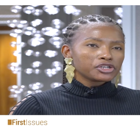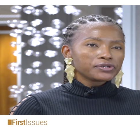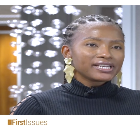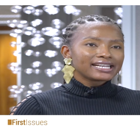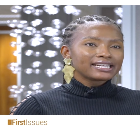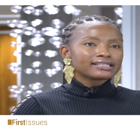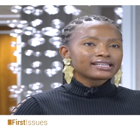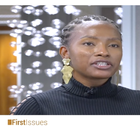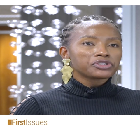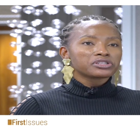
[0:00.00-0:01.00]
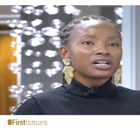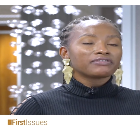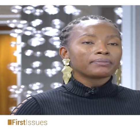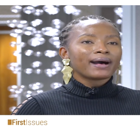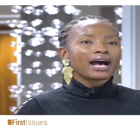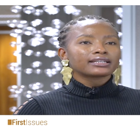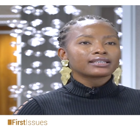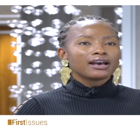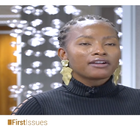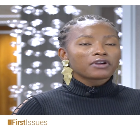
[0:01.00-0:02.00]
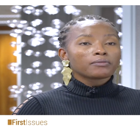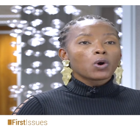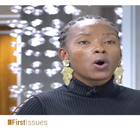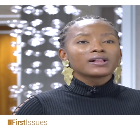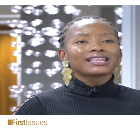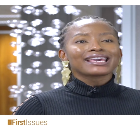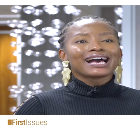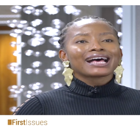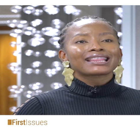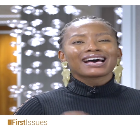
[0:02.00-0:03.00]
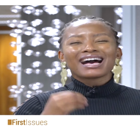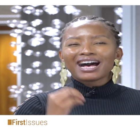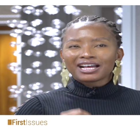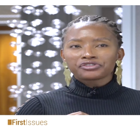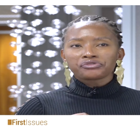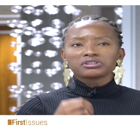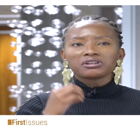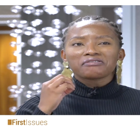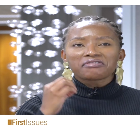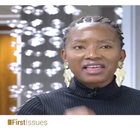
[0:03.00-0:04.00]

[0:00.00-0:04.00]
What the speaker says: to uniquely set yourself apart from all the other hundreds of